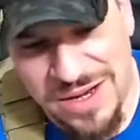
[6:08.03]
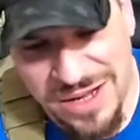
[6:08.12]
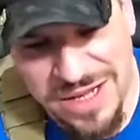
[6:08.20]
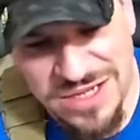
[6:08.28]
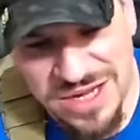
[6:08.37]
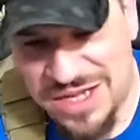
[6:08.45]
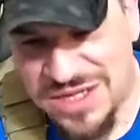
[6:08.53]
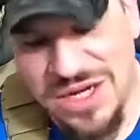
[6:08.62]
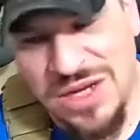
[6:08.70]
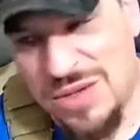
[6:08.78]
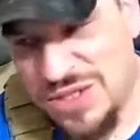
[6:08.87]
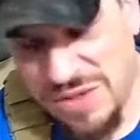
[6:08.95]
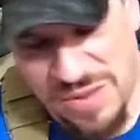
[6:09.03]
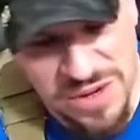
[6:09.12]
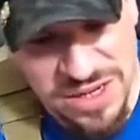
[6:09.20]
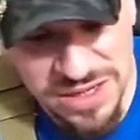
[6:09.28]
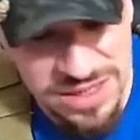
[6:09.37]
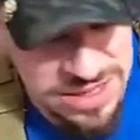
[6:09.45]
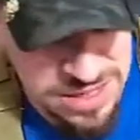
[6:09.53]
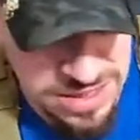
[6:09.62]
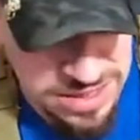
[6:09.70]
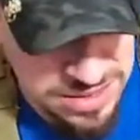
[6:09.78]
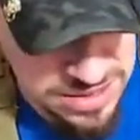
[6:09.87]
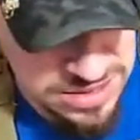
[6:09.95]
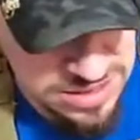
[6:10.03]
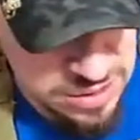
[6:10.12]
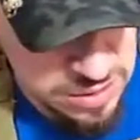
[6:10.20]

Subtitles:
a huge upgrade. So,